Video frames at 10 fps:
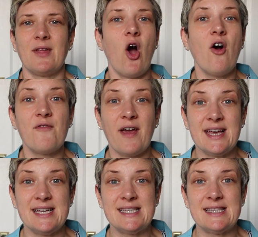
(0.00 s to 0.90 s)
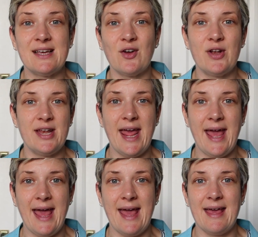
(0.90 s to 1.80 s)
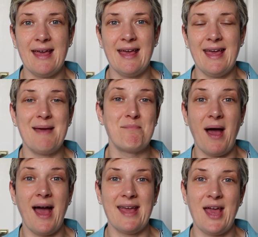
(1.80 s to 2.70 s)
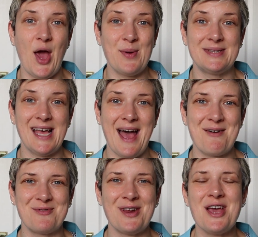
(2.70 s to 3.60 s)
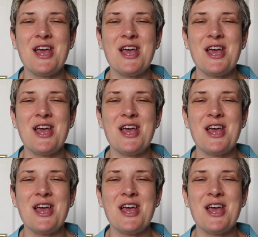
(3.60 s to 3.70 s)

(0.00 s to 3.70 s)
office near in my hometown.